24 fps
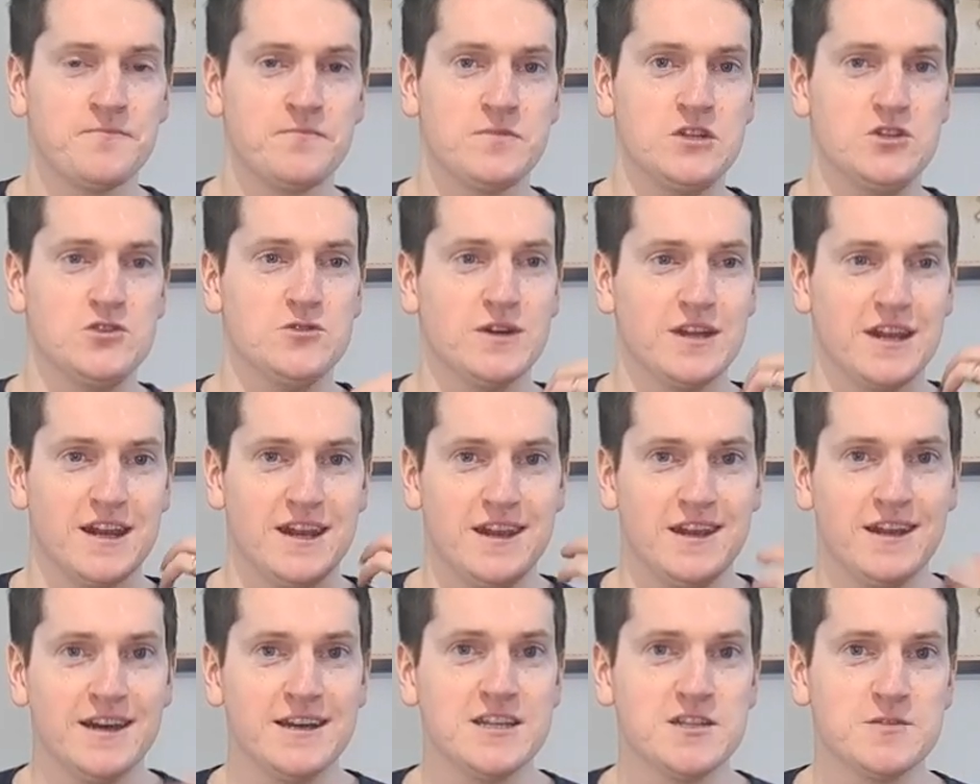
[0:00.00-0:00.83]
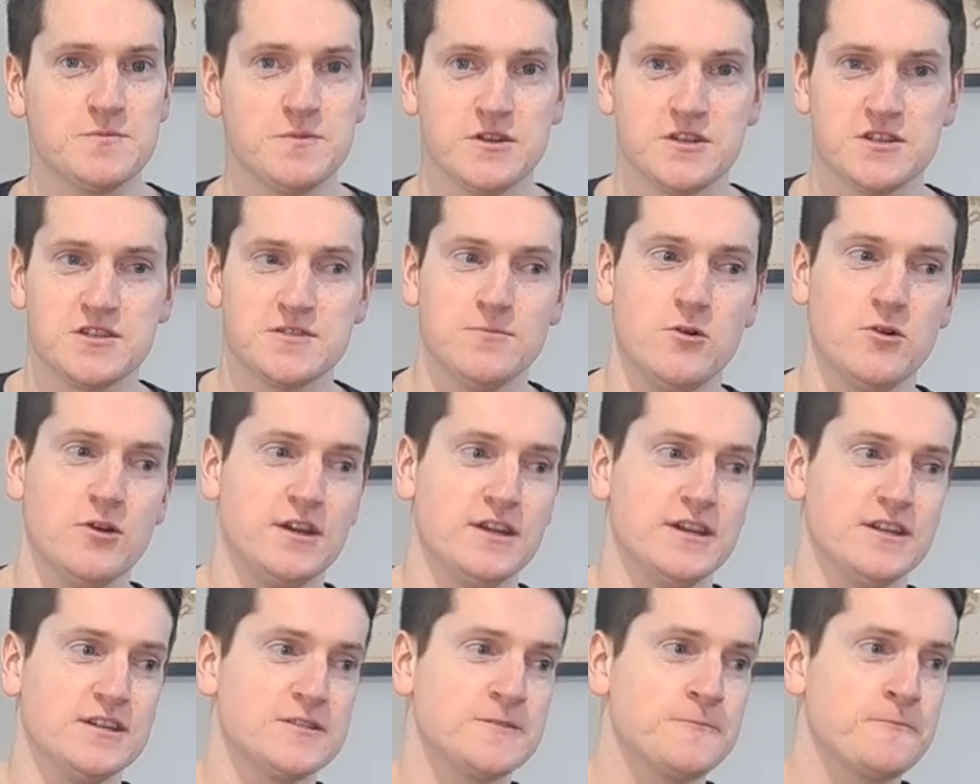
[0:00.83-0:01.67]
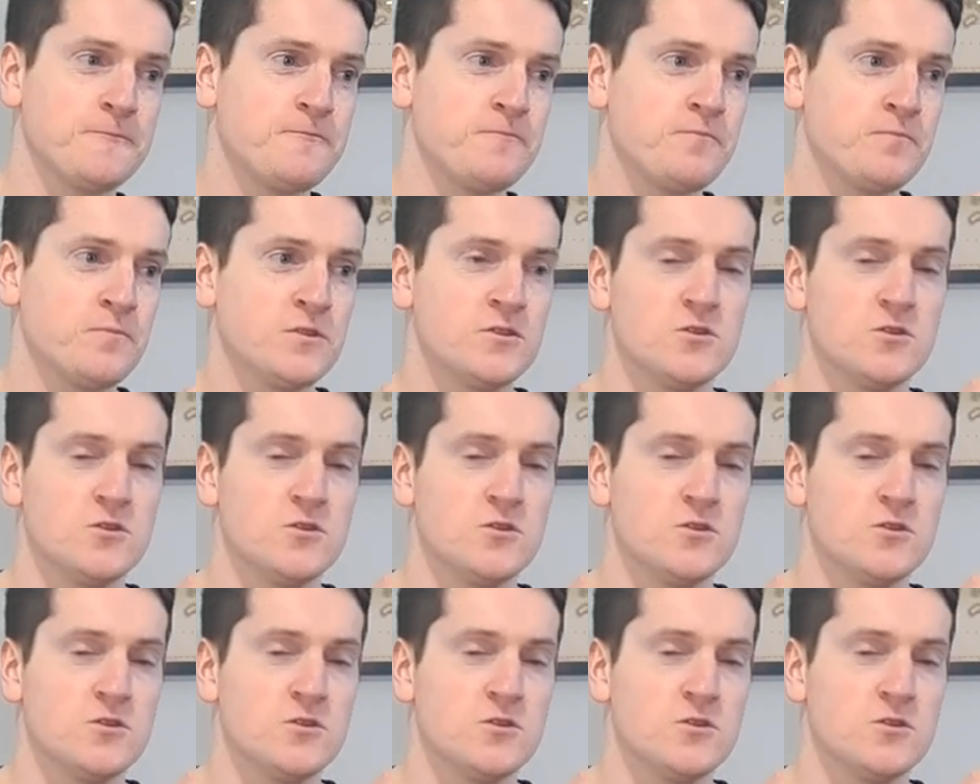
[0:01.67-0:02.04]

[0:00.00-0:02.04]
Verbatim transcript: you do get a nice bit of smokiness.